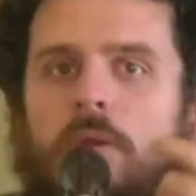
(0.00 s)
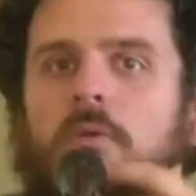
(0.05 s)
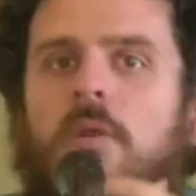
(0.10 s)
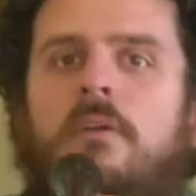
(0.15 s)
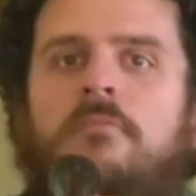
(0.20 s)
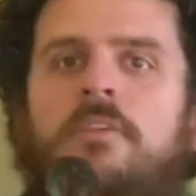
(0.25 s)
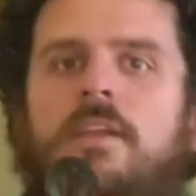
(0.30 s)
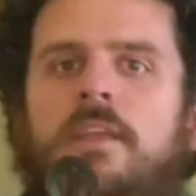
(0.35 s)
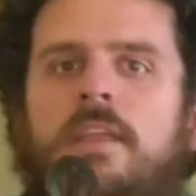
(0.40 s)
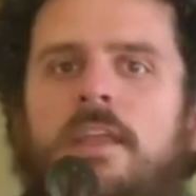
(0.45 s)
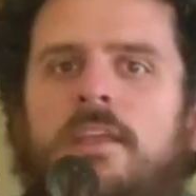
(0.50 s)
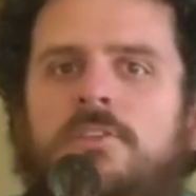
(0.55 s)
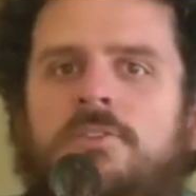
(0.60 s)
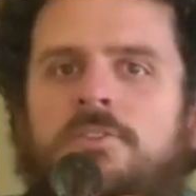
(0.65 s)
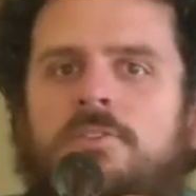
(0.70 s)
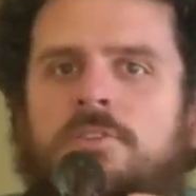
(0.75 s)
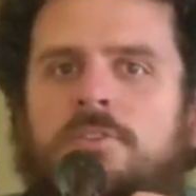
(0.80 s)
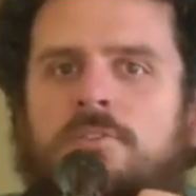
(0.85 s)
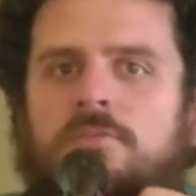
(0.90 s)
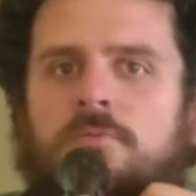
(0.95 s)
we were on
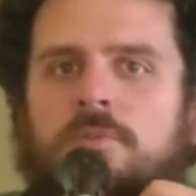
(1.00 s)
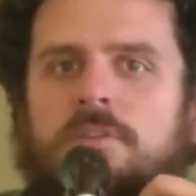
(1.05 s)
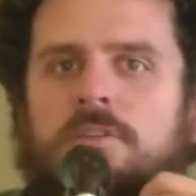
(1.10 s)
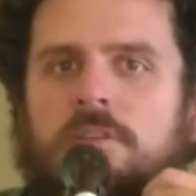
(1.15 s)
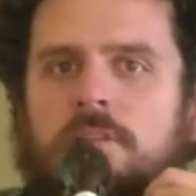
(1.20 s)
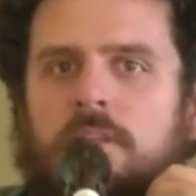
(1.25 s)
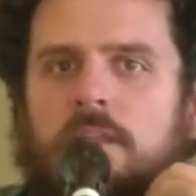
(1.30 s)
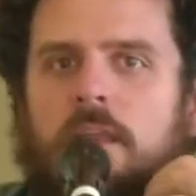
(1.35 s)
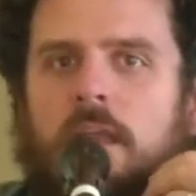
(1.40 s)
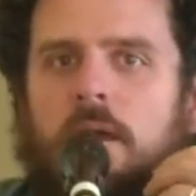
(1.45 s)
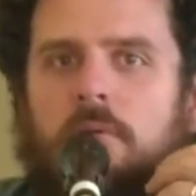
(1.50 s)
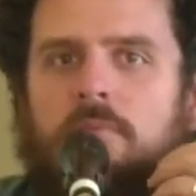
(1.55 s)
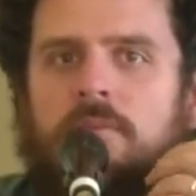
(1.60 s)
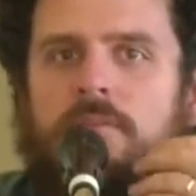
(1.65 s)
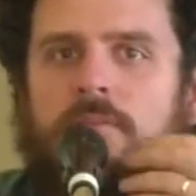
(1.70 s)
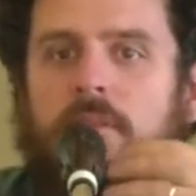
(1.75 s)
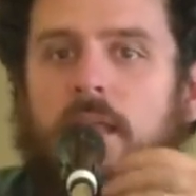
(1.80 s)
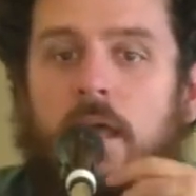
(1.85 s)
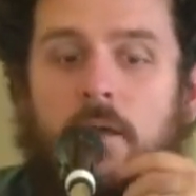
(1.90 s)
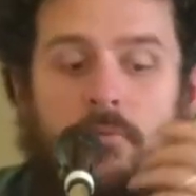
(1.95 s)
vacation just I, recently, I
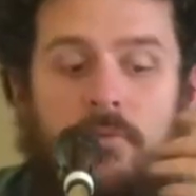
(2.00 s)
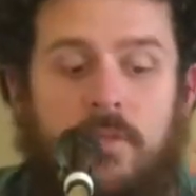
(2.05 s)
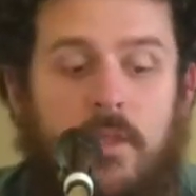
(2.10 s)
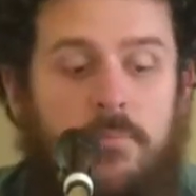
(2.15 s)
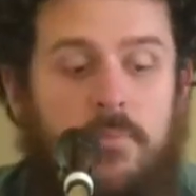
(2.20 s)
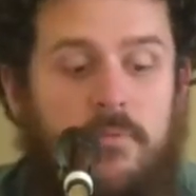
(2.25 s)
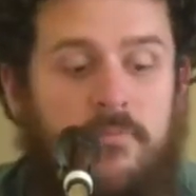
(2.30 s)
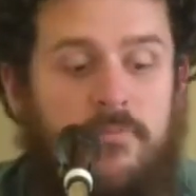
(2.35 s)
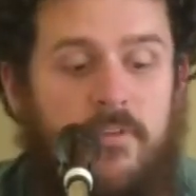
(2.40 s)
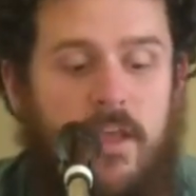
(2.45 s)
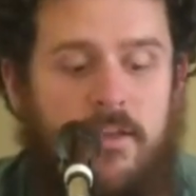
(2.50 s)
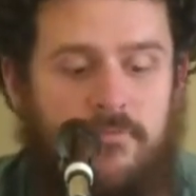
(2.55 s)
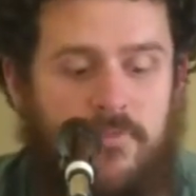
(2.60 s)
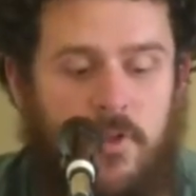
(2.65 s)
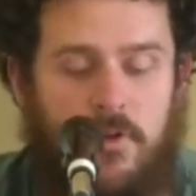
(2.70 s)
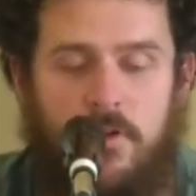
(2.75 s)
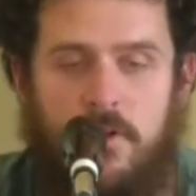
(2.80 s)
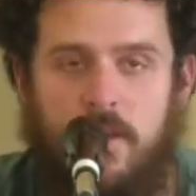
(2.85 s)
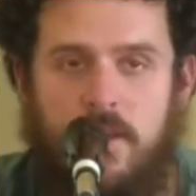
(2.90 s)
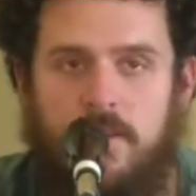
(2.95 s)
was I was up at five
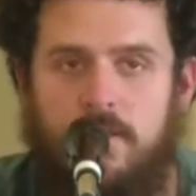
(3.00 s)
thirty. I